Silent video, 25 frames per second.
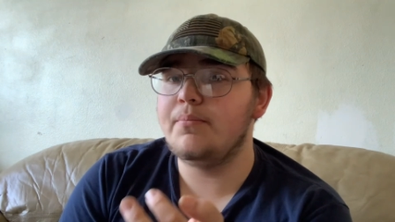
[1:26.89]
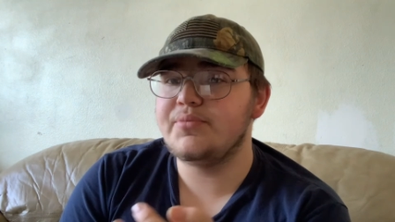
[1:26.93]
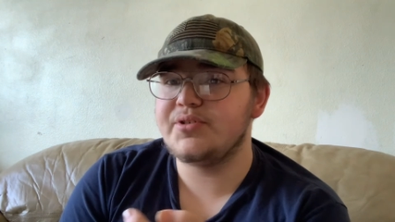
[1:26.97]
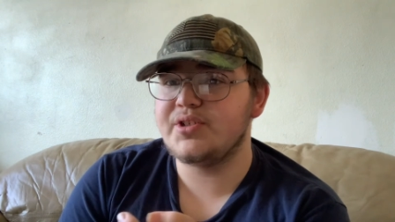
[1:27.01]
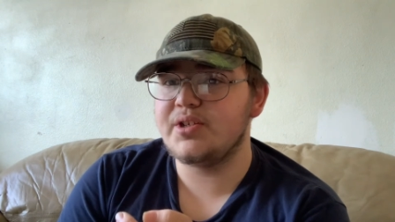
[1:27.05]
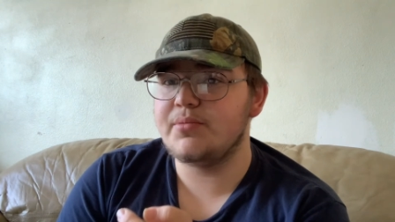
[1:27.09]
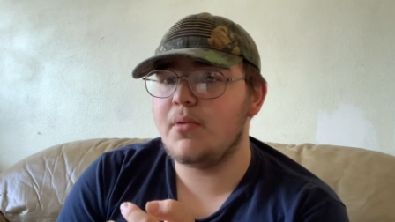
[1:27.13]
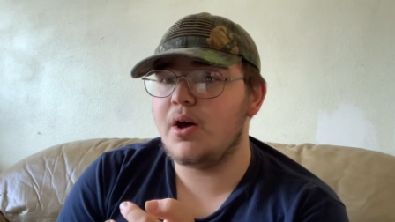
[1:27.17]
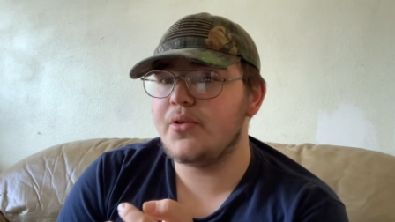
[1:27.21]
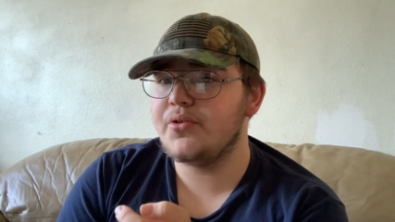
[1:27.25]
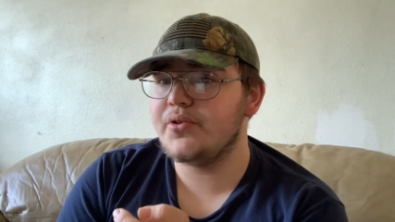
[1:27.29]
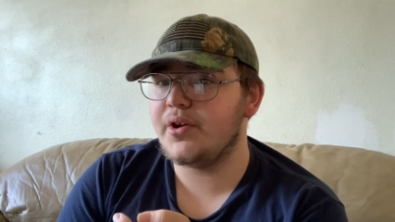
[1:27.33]

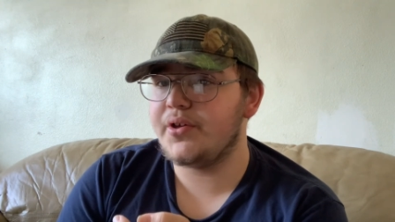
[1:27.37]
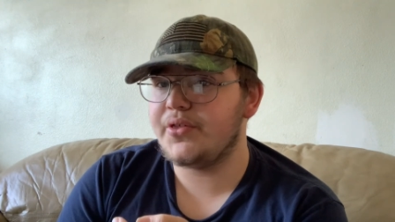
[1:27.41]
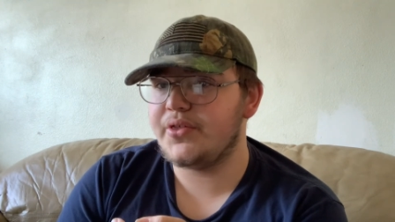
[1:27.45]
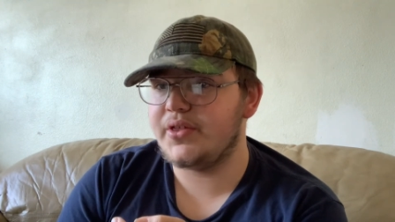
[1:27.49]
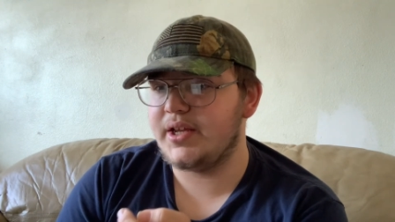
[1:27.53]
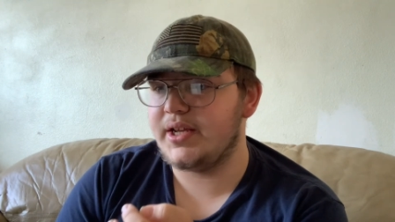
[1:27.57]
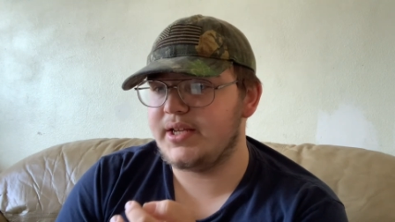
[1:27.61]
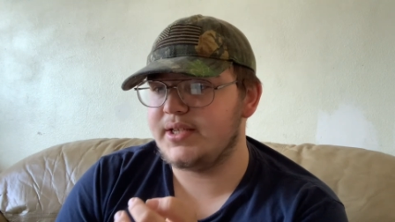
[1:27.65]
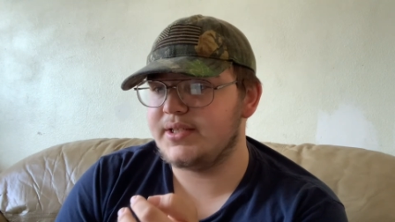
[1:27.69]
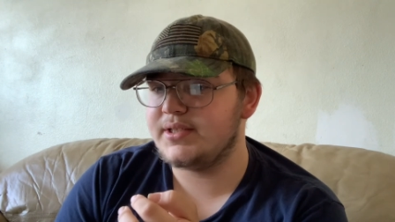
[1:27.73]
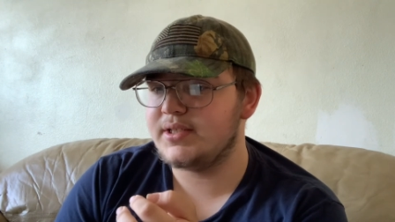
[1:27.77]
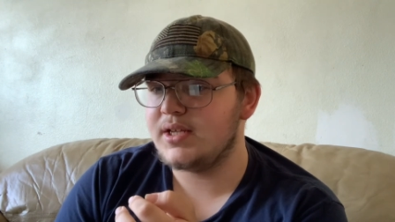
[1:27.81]
some other
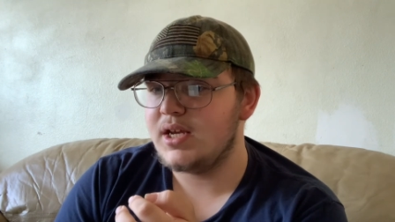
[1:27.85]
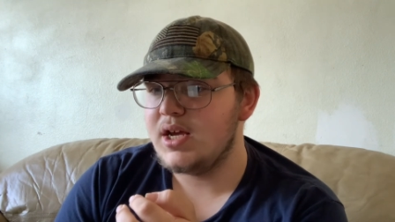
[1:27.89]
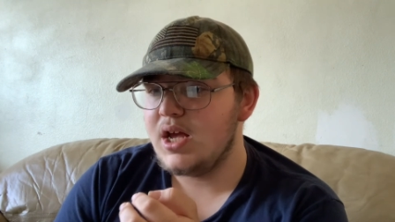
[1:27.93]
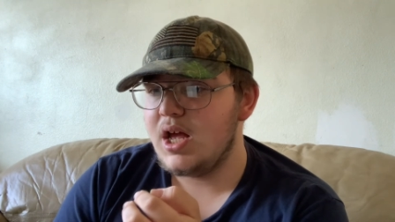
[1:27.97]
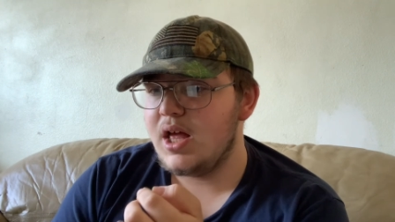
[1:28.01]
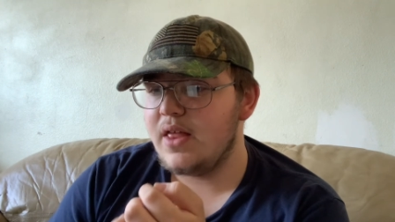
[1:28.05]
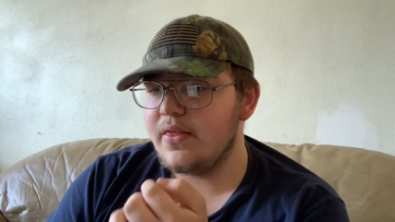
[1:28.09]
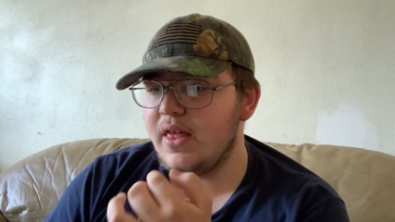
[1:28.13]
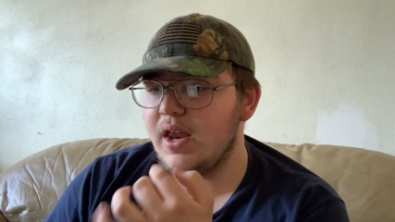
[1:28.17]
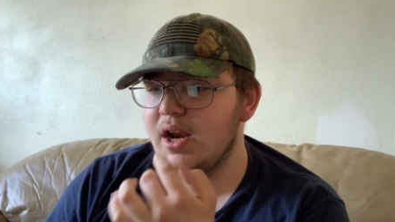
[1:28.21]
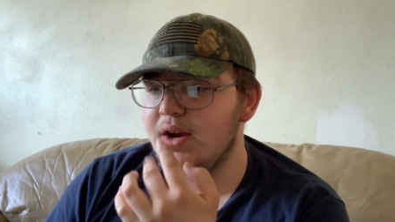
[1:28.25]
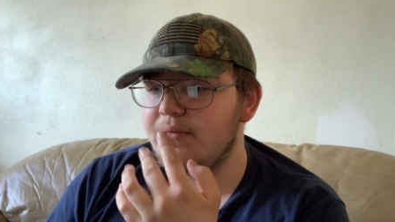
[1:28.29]
things
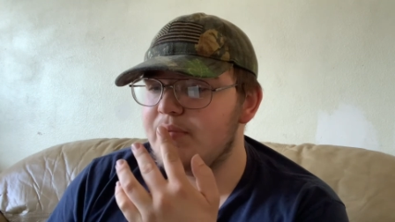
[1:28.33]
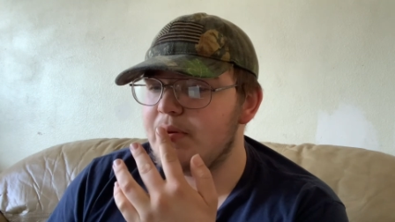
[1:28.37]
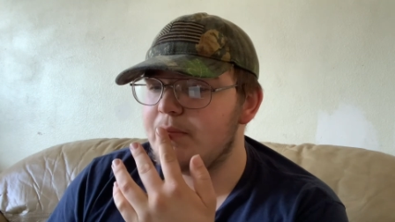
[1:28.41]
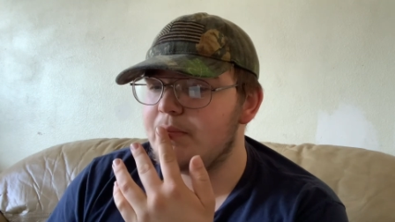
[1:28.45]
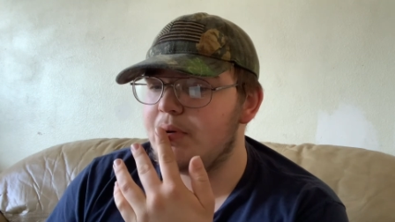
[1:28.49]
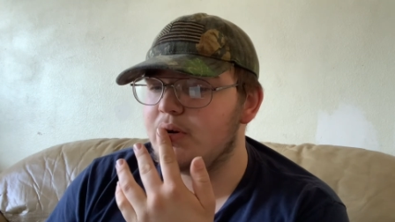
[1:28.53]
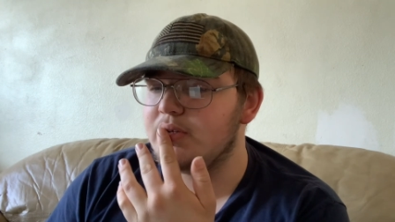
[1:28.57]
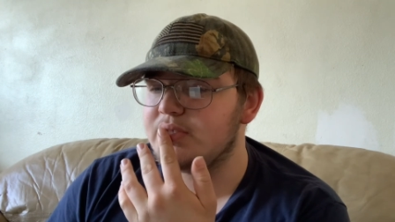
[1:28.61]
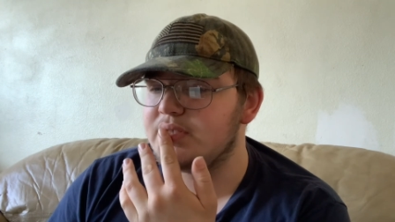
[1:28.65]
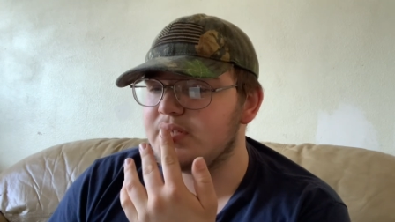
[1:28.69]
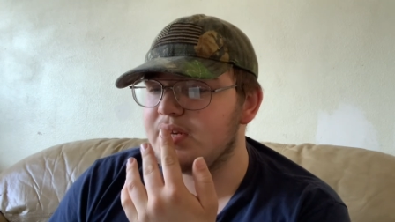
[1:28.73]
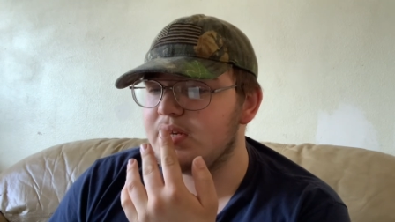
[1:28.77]
that have been
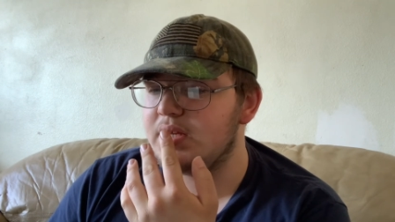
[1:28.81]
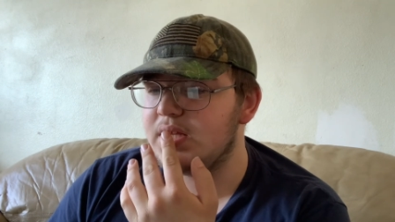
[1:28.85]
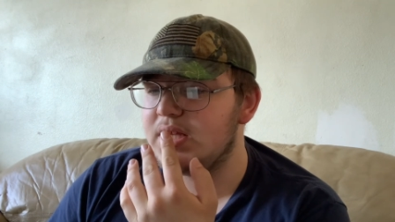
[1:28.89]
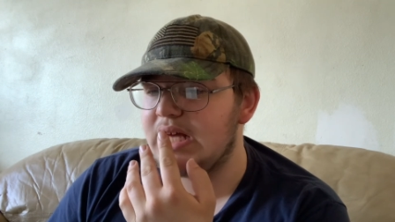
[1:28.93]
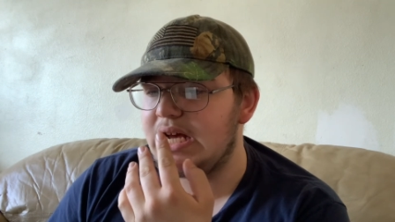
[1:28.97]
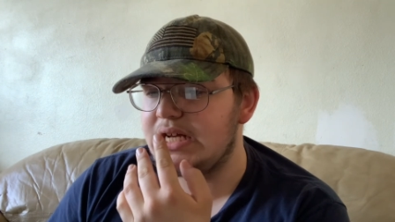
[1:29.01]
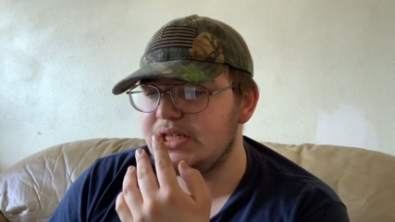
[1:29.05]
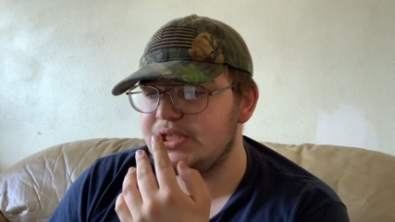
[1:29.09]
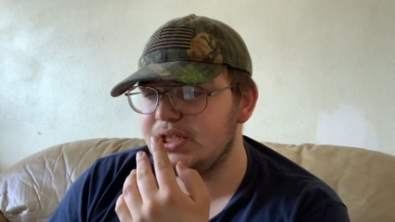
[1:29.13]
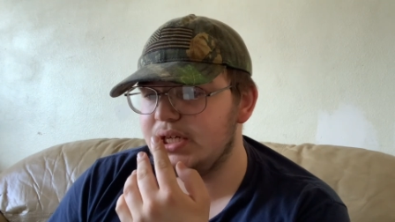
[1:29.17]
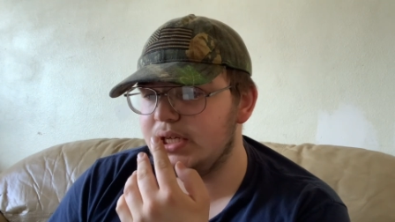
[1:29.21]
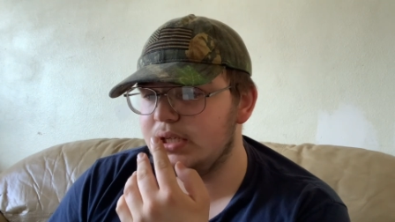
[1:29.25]
posted to
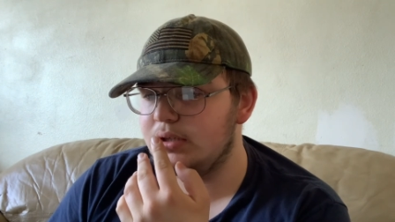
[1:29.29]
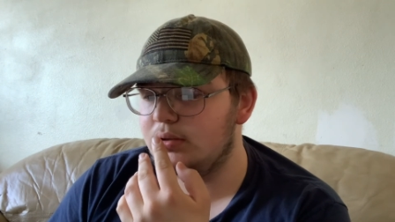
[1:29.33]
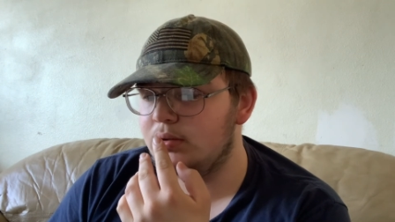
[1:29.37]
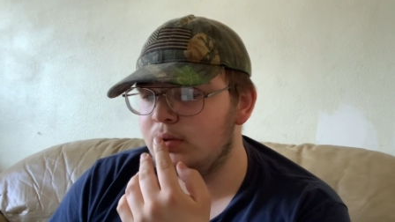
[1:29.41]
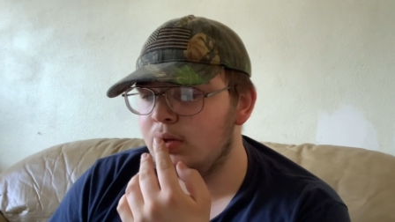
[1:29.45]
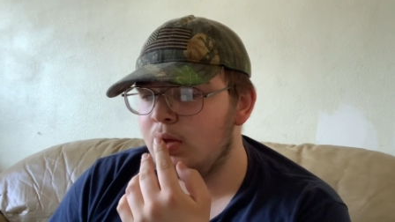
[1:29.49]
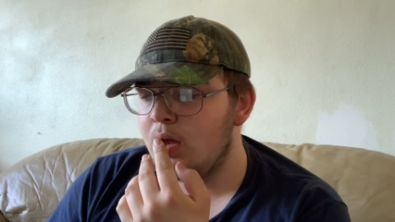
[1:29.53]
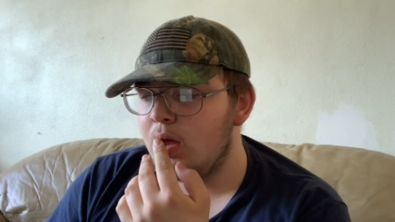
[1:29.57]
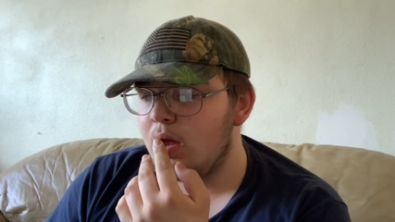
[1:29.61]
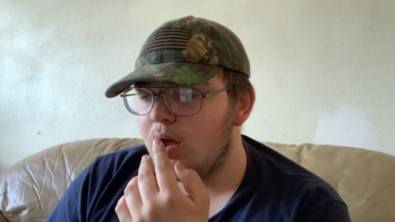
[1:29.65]
that channel.